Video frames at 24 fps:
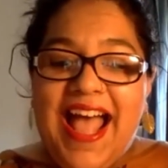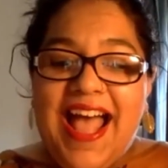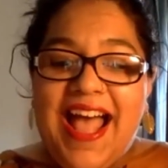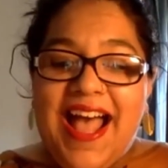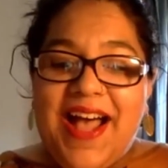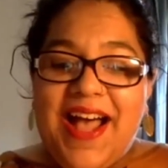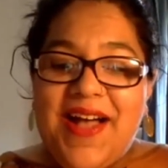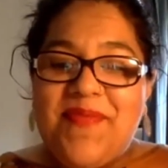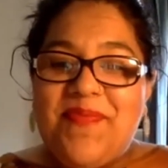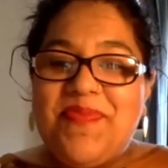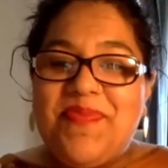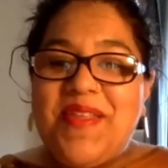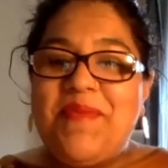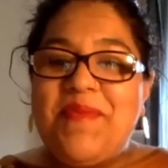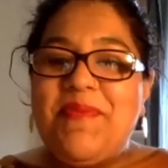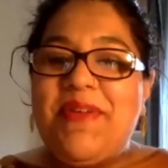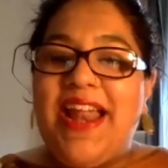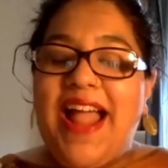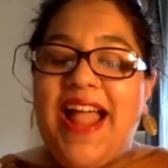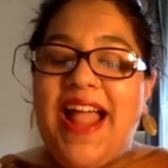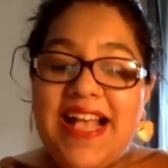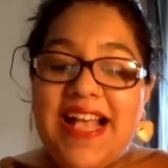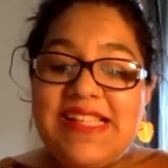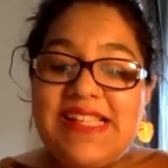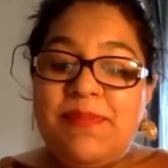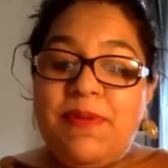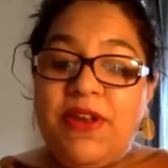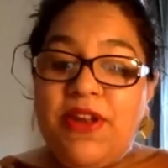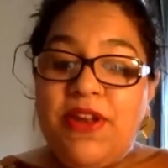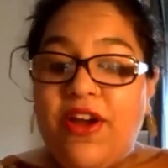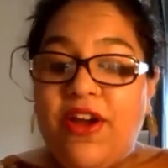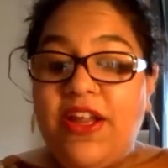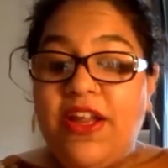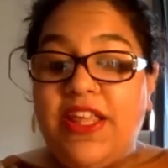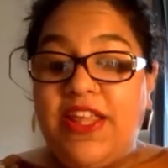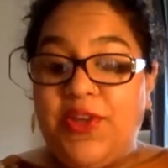But it has been
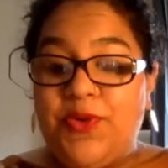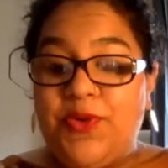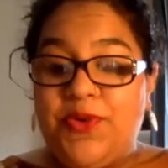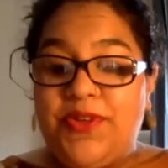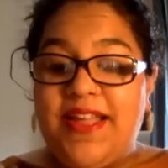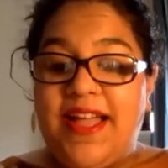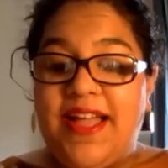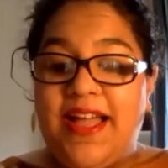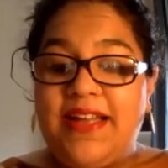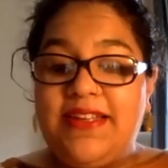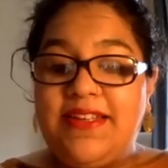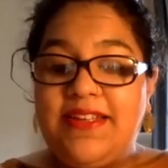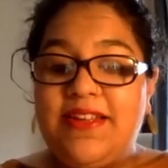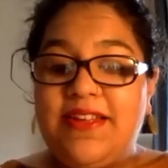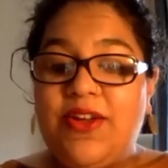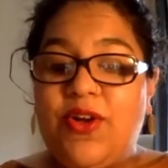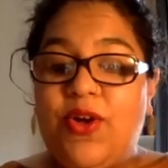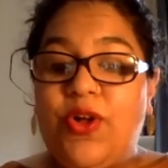argued that